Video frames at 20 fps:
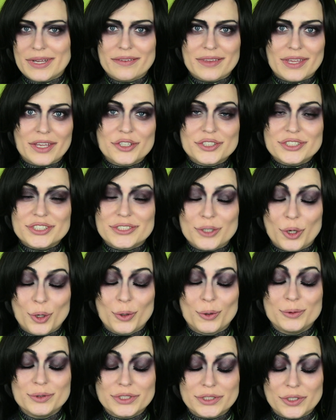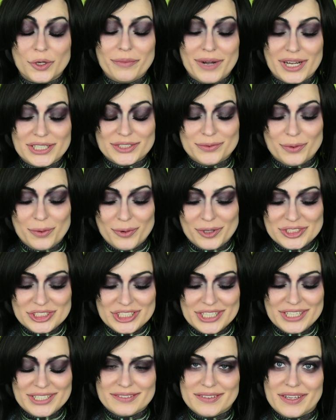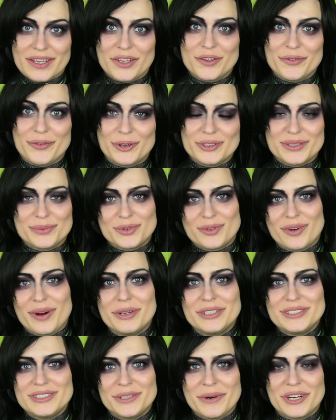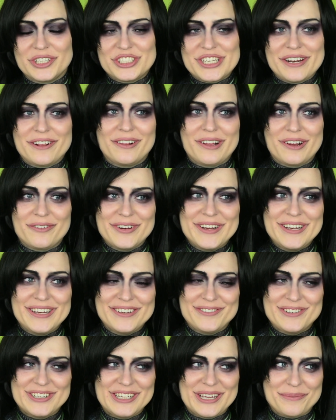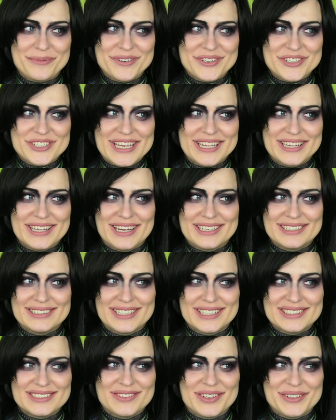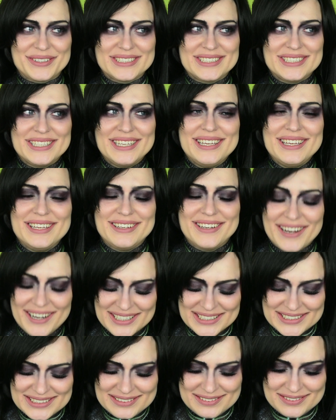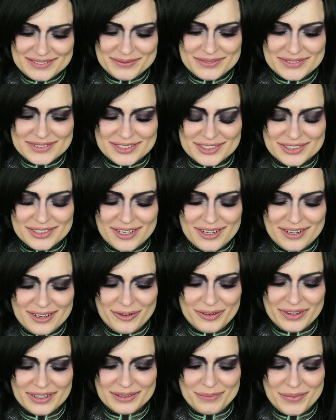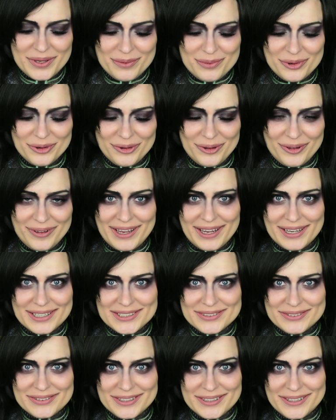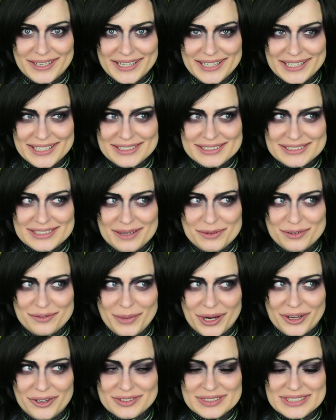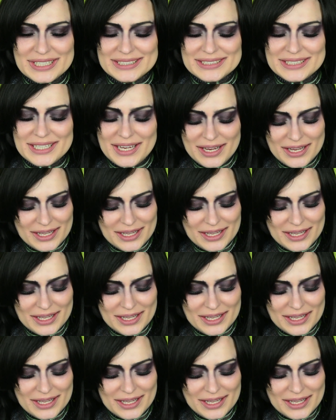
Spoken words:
Thank you so, so much for watching. Thank you for subscribing to my channel. I really, really appreciate that. That's very nice to know that people actually like some of my content.